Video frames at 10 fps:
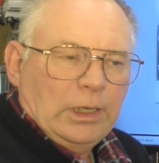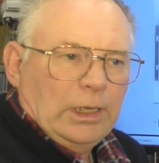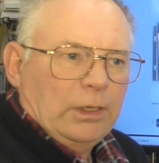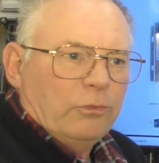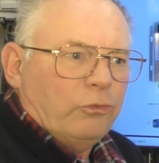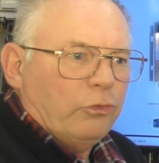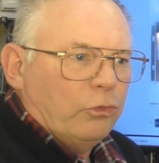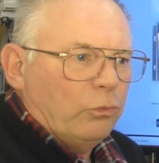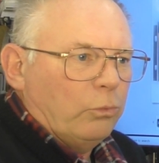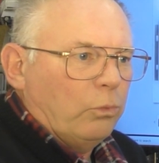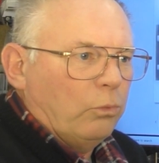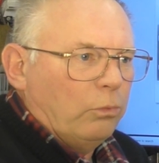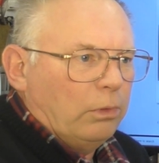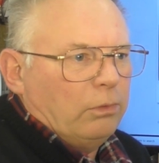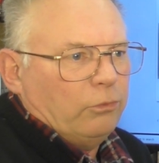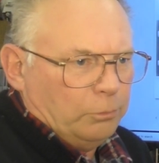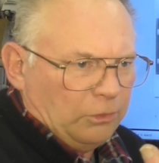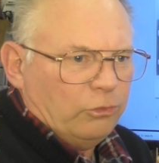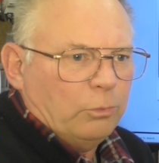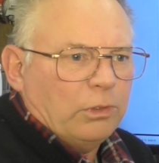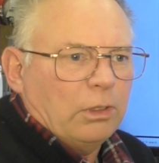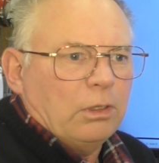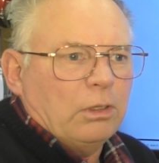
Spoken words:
into, especially with